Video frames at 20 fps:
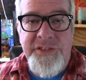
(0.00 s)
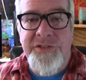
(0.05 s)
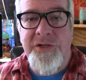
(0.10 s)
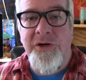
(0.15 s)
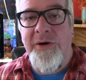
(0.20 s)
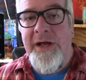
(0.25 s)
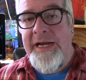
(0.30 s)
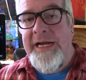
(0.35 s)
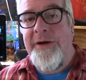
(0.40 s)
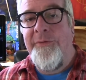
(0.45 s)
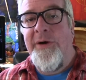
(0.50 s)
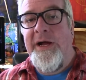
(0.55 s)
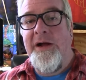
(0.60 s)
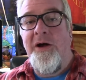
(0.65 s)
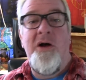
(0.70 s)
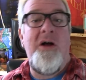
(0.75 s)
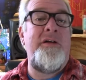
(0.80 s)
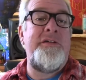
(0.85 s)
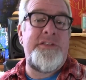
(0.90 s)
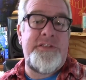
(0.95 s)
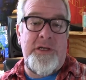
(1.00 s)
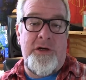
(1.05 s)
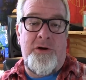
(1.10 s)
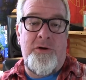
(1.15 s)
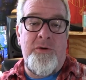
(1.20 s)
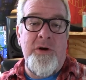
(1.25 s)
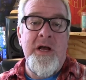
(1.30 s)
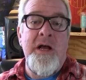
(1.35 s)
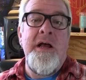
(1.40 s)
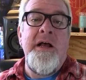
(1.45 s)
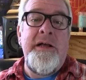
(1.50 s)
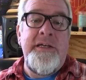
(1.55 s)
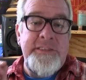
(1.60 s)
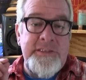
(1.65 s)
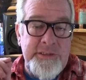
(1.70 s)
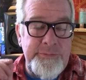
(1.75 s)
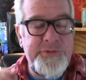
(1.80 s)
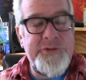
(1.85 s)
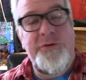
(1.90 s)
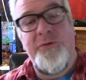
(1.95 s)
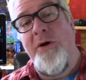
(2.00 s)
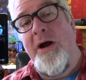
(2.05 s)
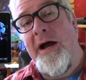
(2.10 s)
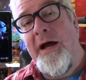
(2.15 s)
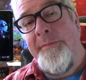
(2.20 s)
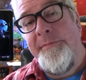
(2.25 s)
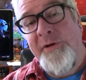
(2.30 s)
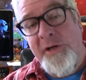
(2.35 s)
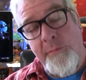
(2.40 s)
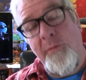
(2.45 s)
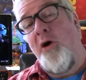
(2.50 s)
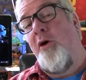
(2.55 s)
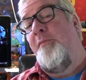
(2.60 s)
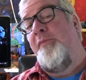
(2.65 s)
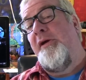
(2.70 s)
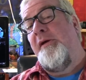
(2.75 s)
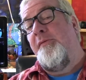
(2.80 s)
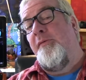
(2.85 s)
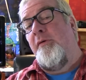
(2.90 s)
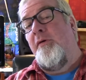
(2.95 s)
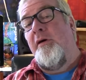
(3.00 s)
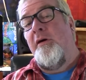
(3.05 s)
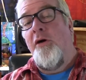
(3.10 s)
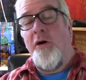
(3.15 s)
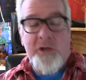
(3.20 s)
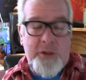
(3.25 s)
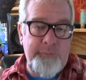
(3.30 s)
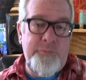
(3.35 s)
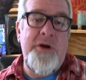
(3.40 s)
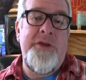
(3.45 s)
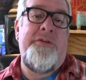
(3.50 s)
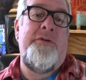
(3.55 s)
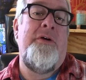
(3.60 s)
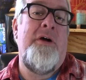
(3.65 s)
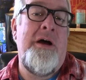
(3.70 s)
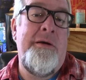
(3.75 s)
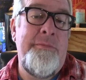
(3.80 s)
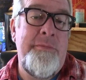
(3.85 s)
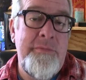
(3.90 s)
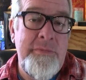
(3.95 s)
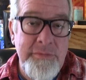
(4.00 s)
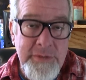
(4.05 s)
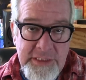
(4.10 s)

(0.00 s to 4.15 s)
So anyway, also subscribe. Come on, people, hook a brother up.